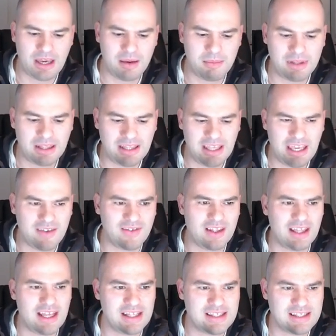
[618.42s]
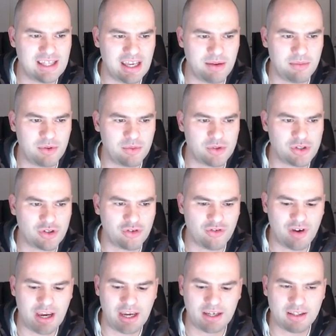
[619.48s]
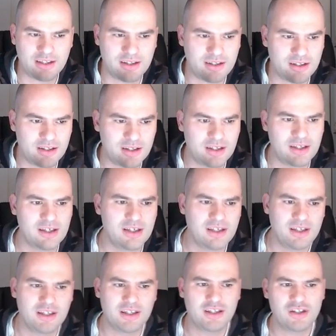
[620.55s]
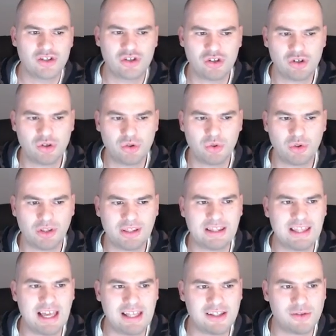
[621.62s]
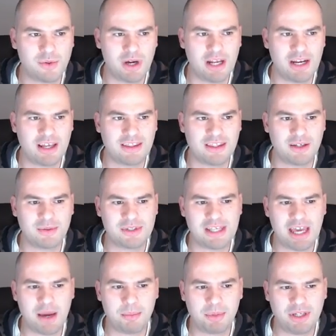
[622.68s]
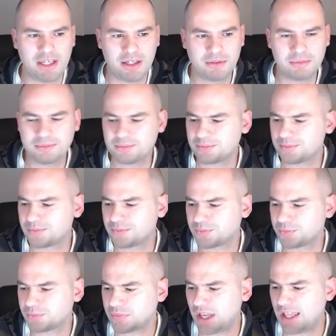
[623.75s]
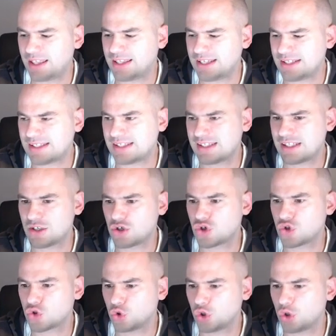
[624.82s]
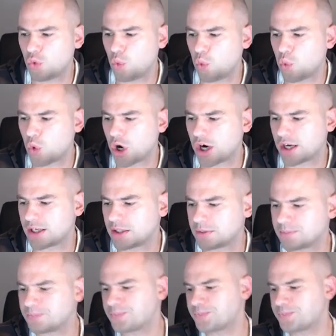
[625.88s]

believe that that statement was correct. So that's why nothing was happening. And this should work.